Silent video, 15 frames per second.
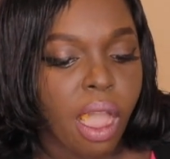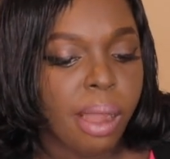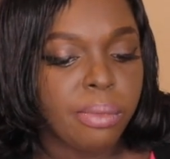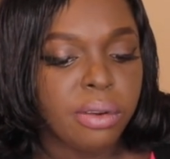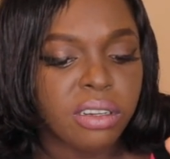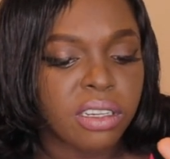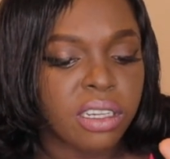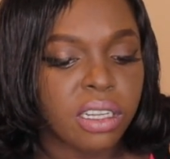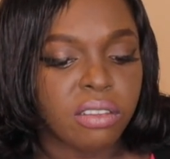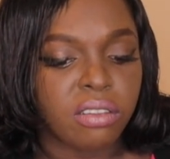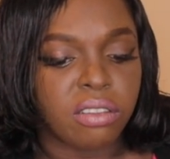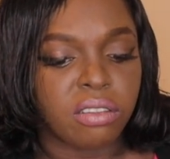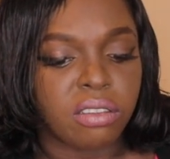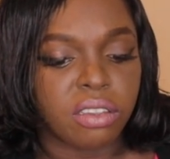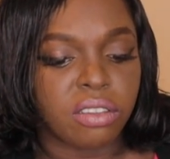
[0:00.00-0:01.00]
I'm not a
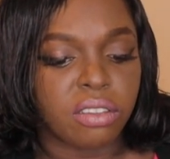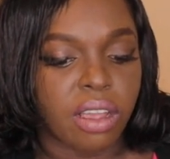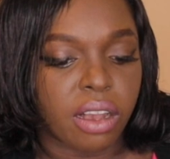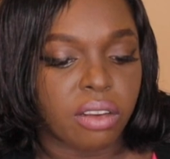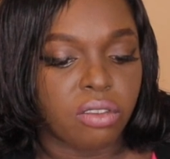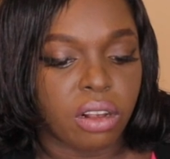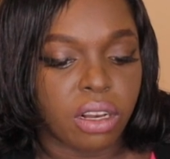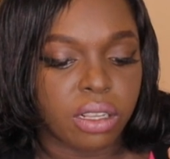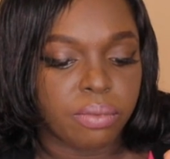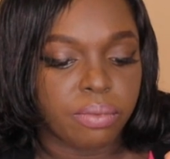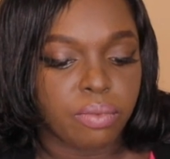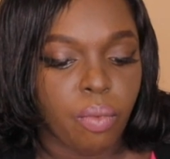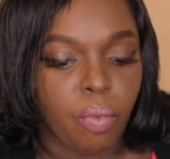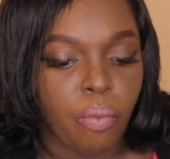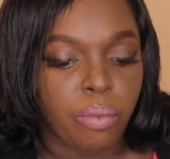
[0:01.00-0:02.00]
narcissist actually.
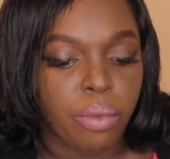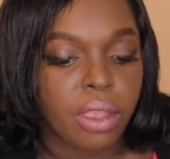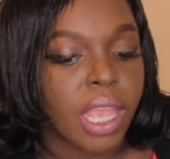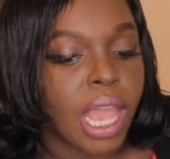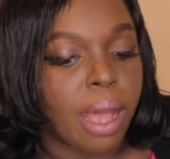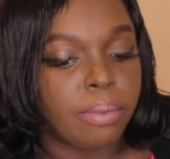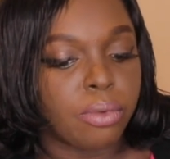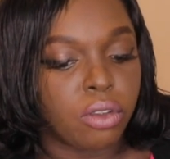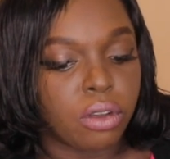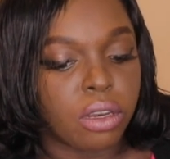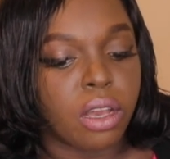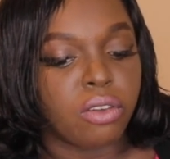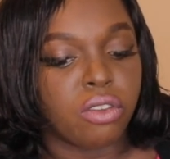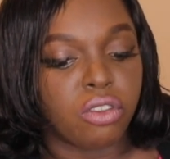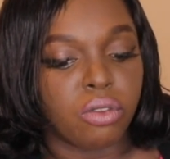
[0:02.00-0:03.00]
I'm so
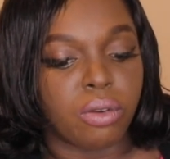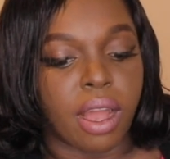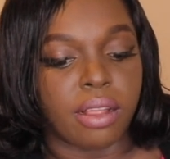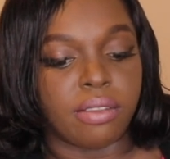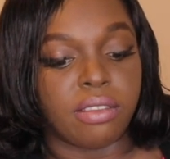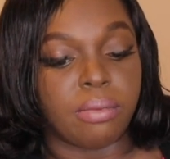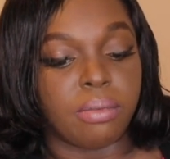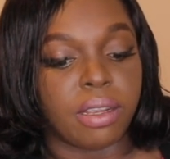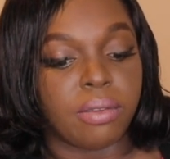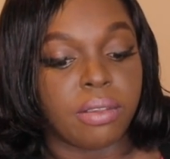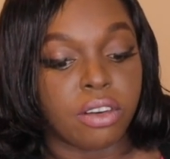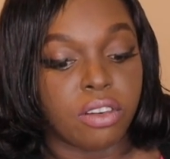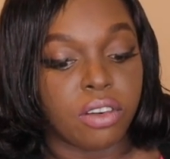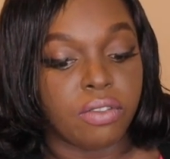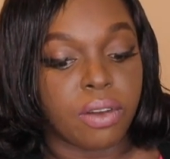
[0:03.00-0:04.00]
down to earth. Sometimes
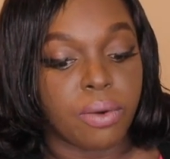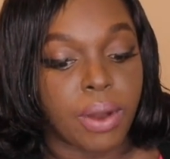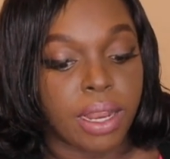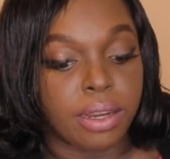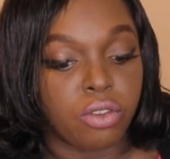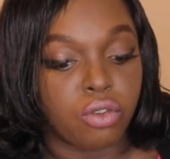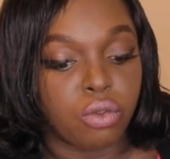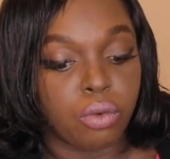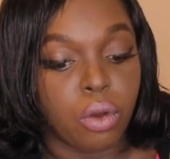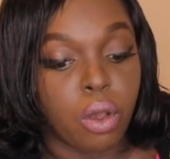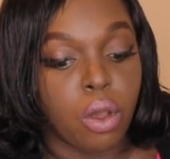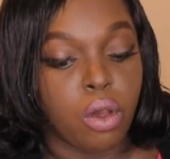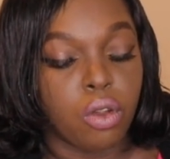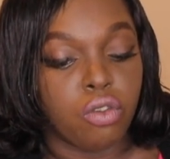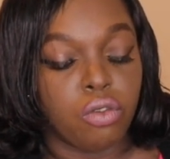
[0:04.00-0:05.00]
I don't even want to
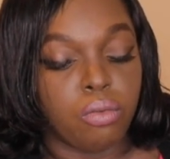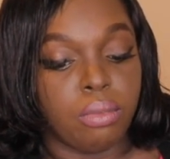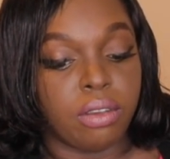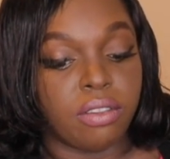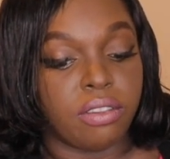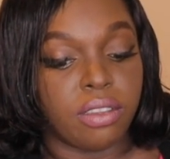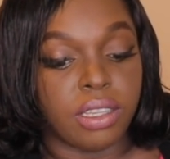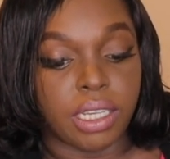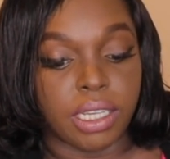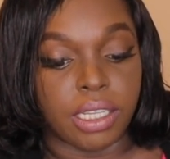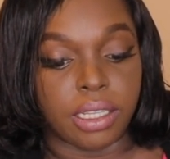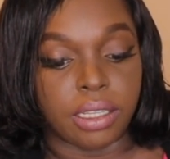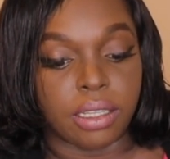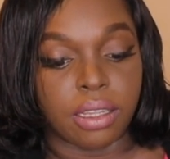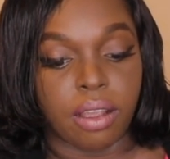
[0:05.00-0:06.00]
to be
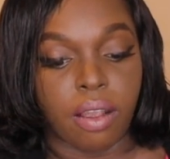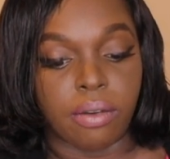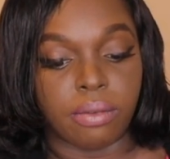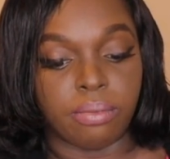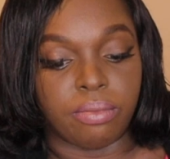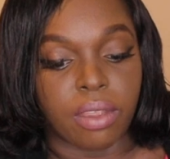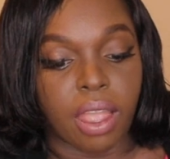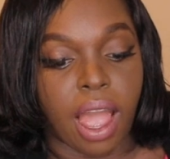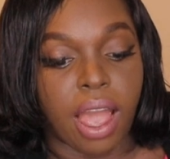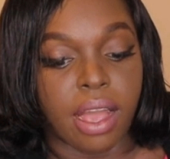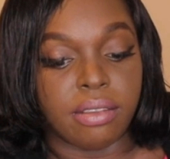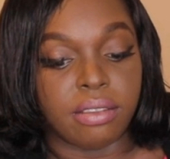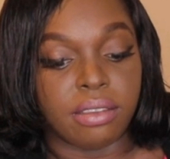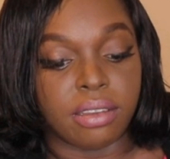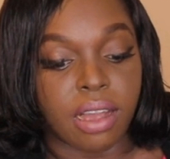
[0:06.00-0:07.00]
seen.
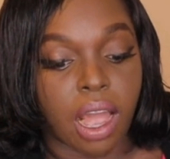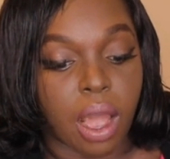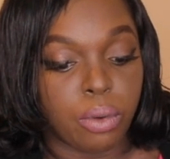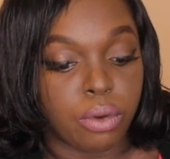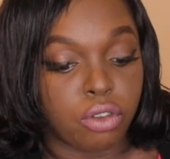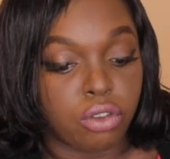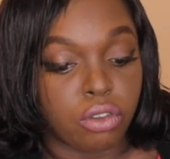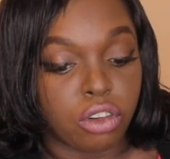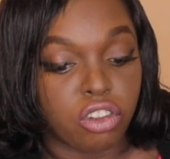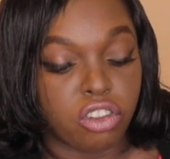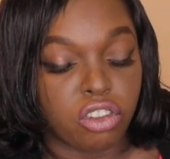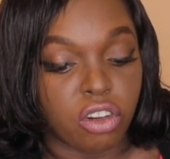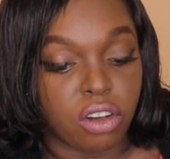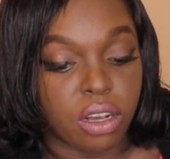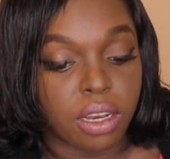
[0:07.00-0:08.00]
And I was so
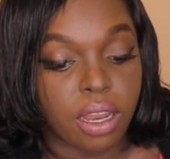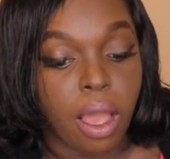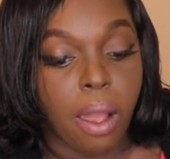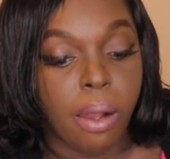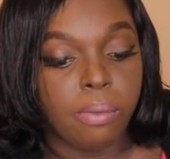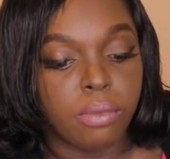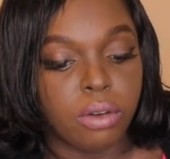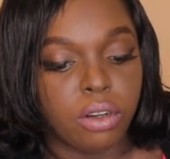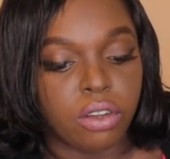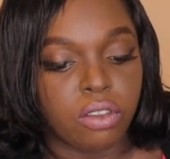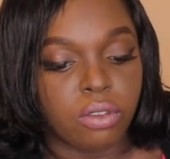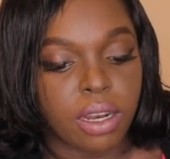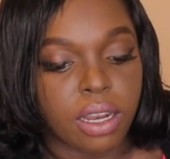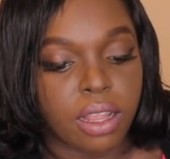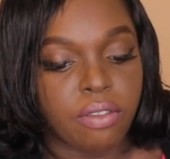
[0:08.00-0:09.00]
shocked
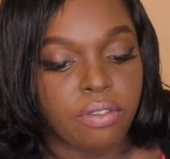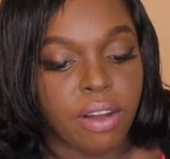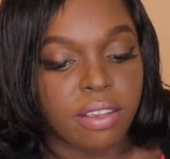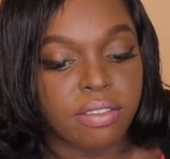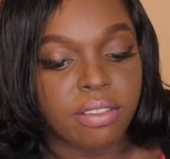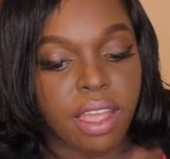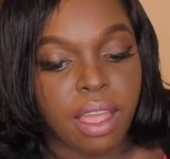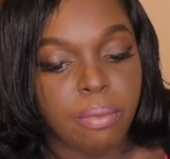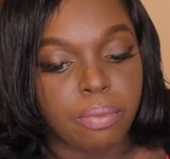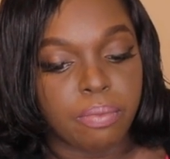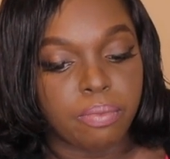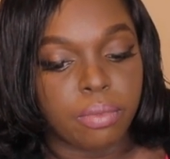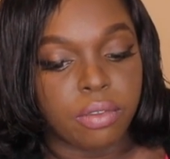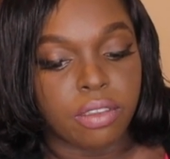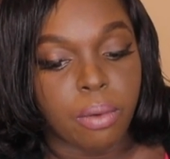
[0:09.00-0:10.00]
because when the first time
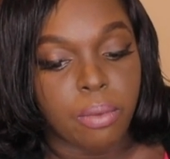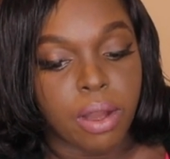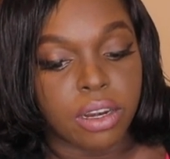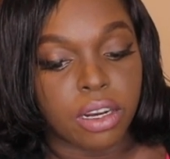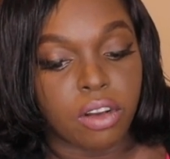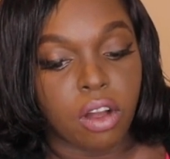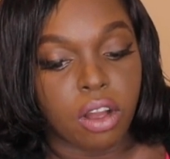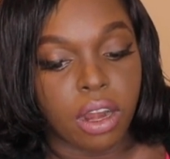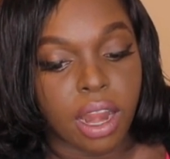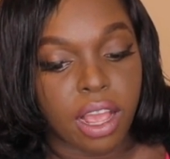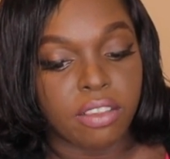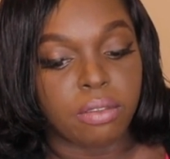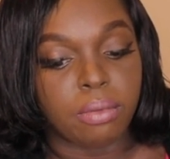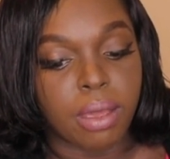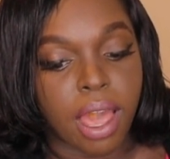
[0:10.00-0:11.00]
someone
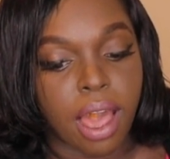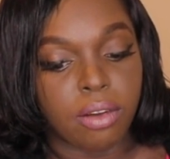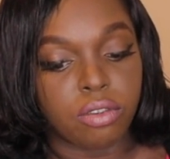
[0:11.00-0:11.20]
recognized me